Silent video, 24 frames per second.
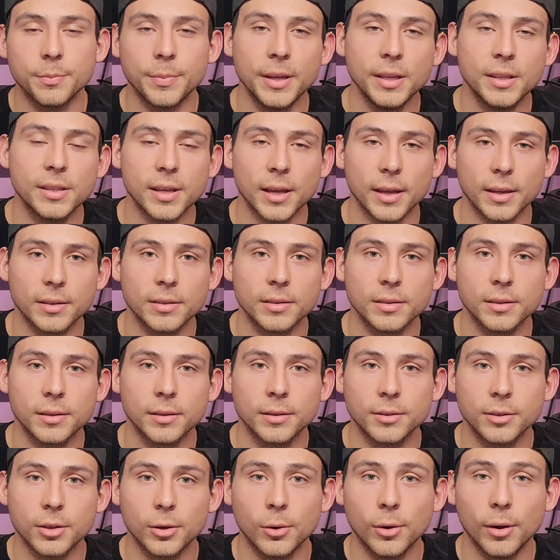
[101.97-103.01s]
speed test.
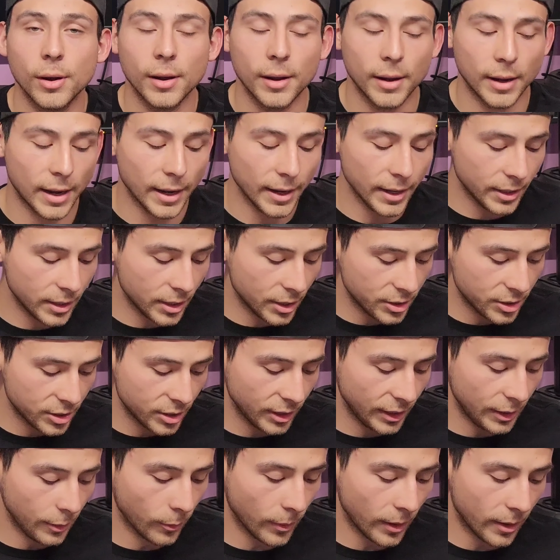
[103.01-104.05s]
So I
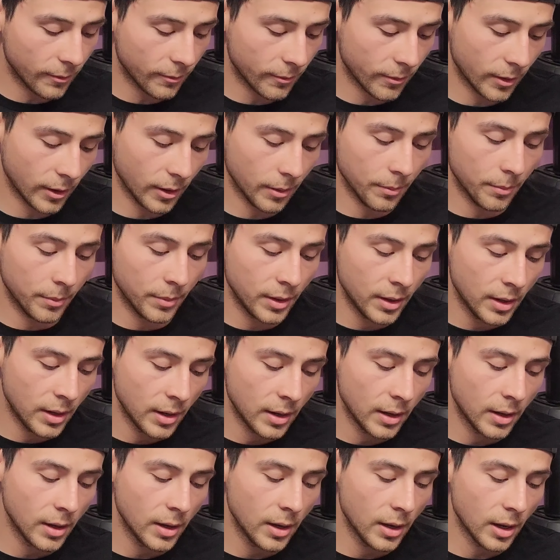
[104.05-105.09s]
initially went from
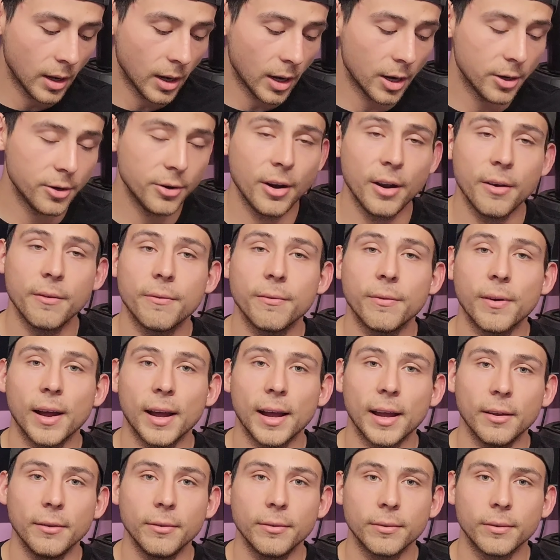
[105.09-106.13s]

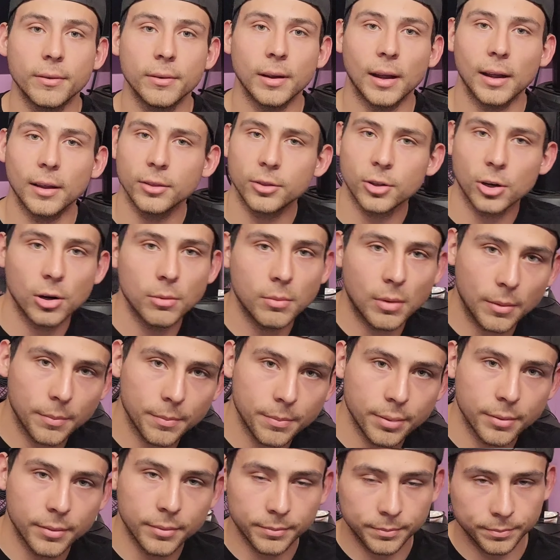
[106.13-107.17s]
105, I'll throw them
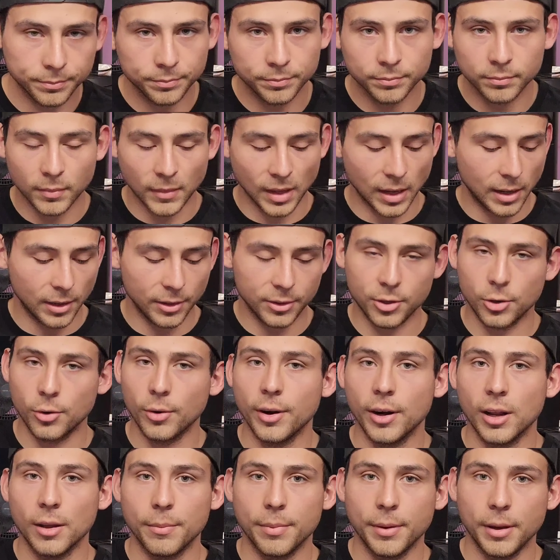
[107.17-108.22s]
up, I'll
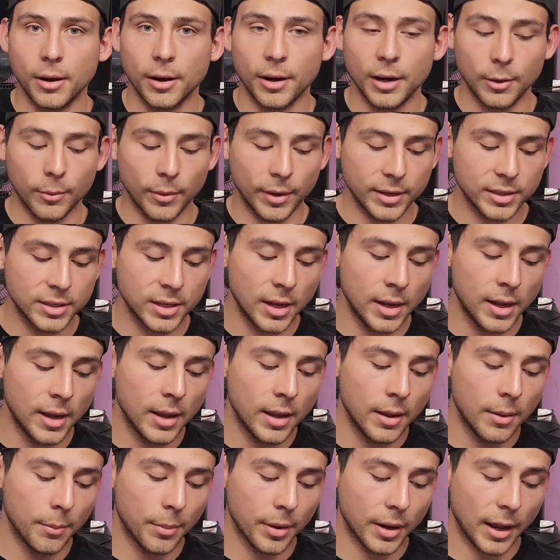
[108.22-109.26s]
throw it up here anyways.
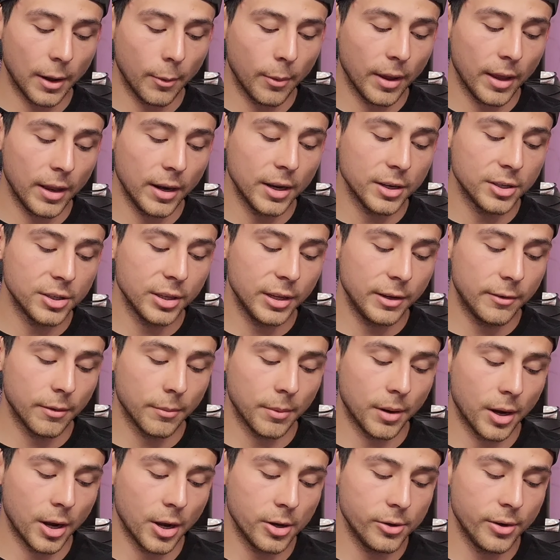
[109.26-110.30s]
But I went initially
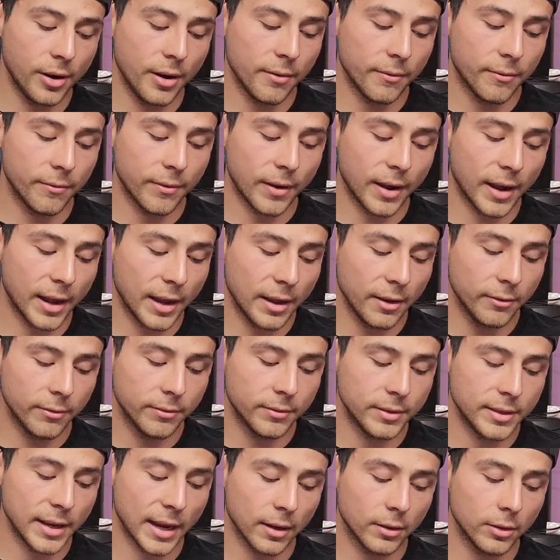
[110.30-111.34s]
from
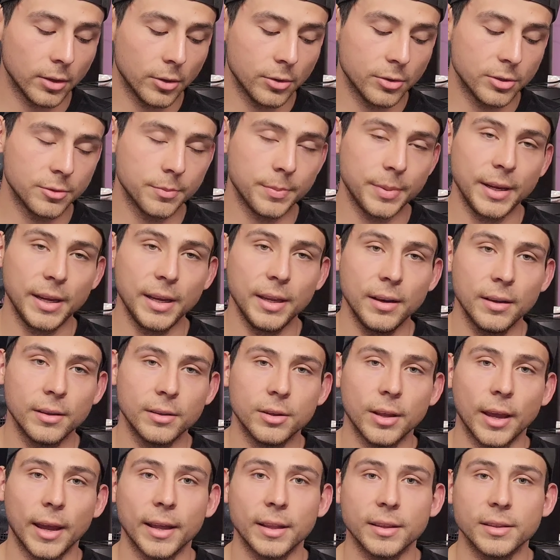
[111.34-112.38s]
105 download speed
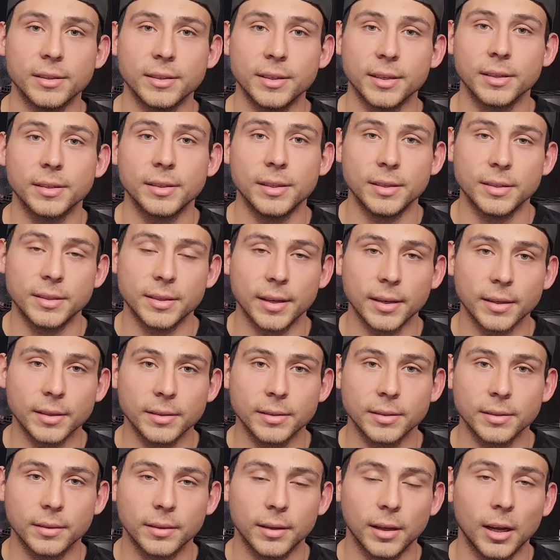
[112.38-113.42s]
and
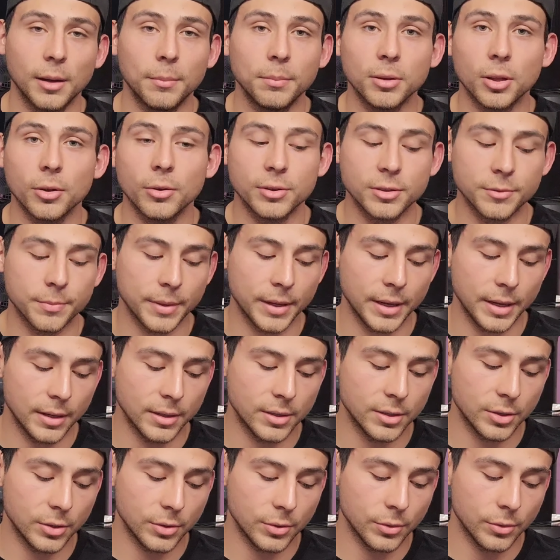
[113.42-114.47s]
66 upload
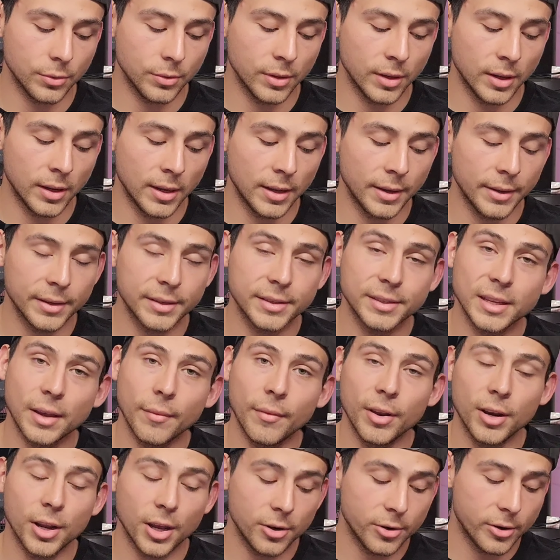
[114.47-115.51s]
speed to
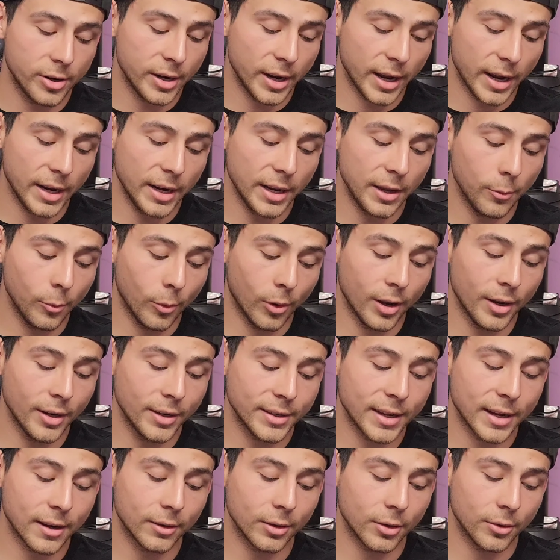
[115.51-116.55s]

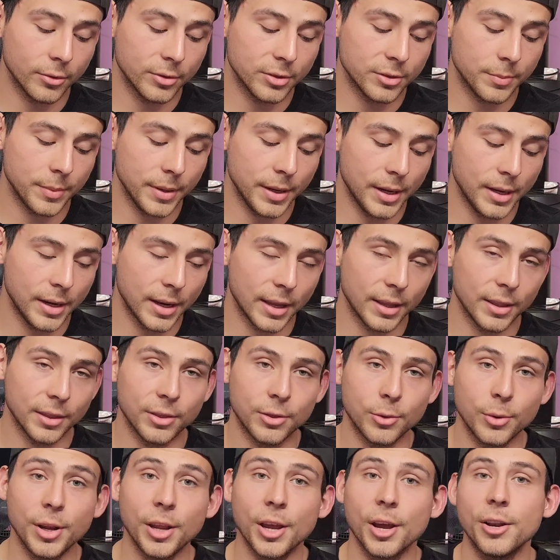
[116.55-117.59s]
781 download speed
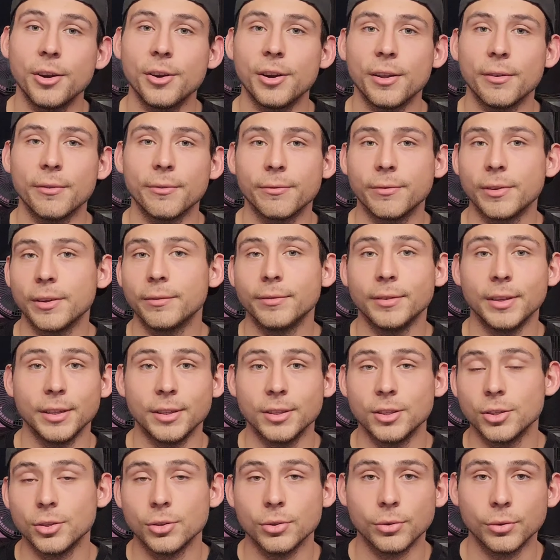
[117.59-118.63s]
and
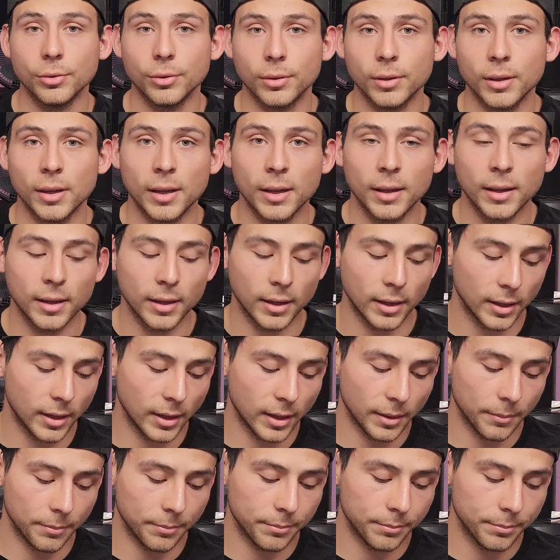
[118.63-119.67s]
352
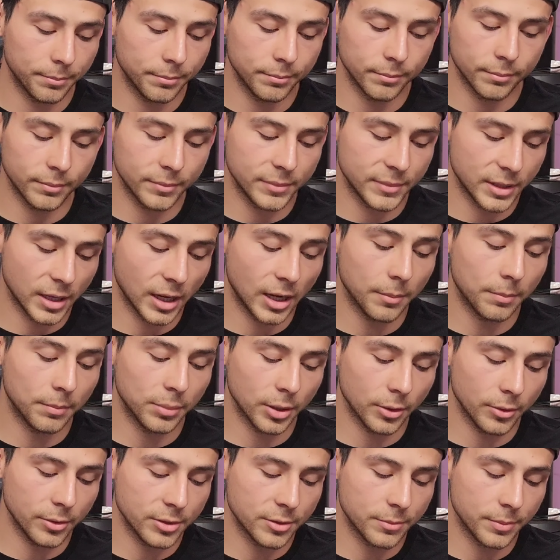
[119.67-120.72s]
uh,
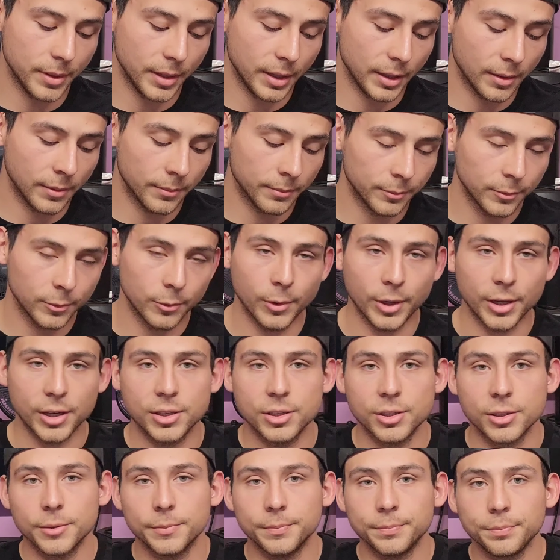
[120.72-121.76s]
upload speed,
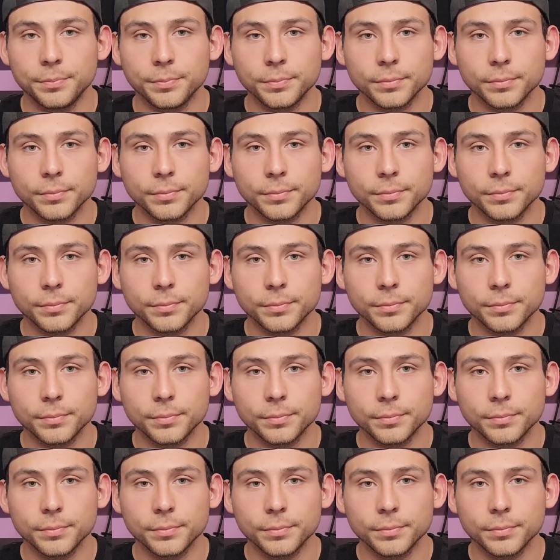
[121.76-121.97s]
which